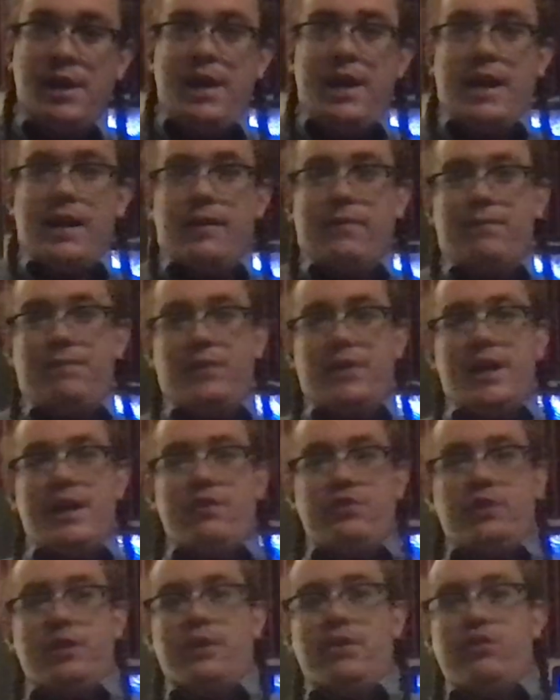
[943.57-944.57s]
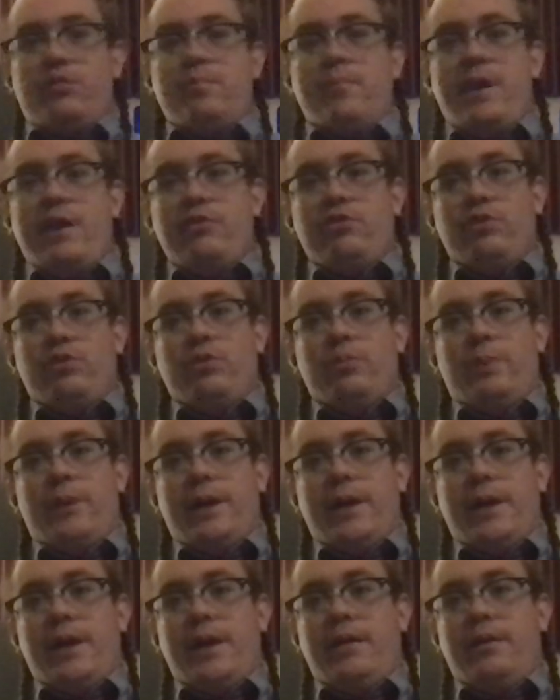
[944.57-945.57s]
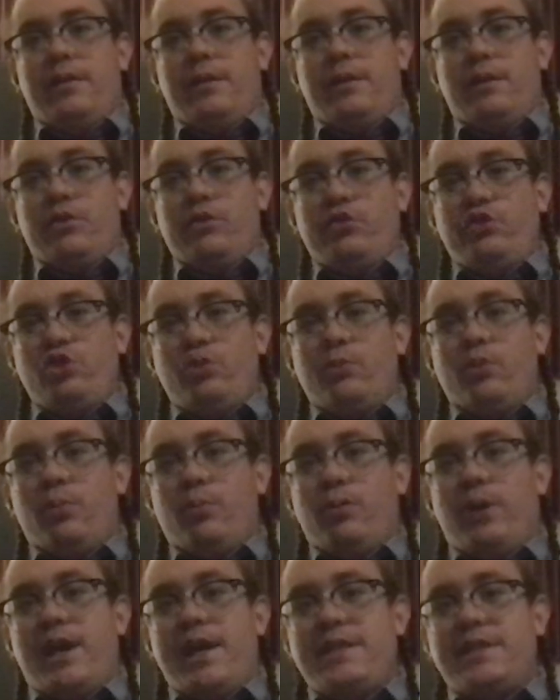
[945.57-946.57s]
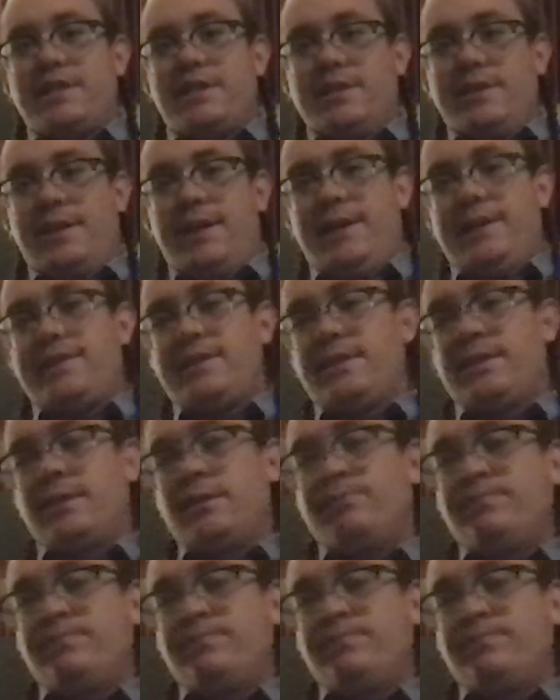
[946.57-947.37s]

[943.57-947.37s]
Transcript: And inflation is measured by the Consumer Price Index.